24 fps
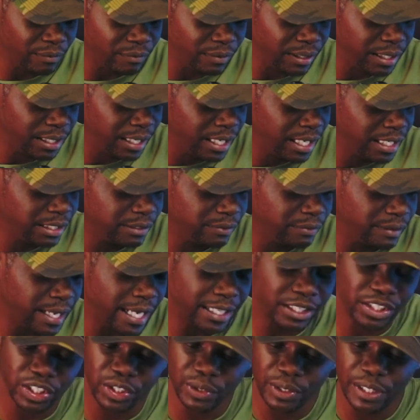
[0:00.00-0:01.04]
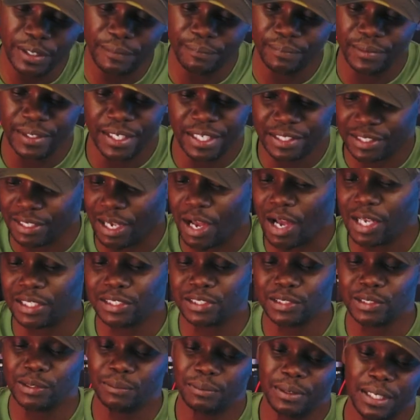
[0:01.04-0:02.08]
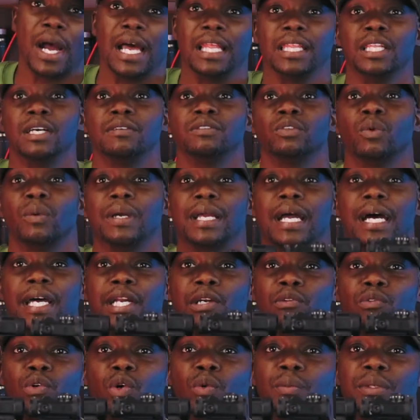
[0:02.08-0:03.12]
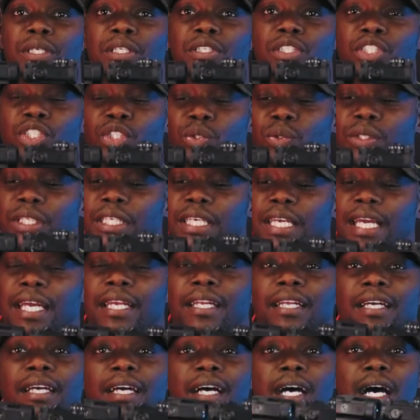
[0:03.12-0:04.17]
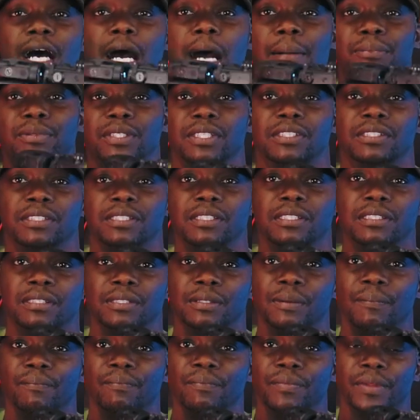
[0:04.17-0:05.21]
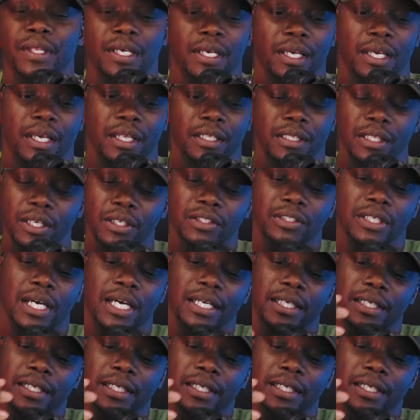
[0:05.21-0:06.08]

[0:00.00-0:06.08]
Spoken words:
it. It's flash shooting. It's awesome. I love the way how the Romeo and Juliet optic system looks on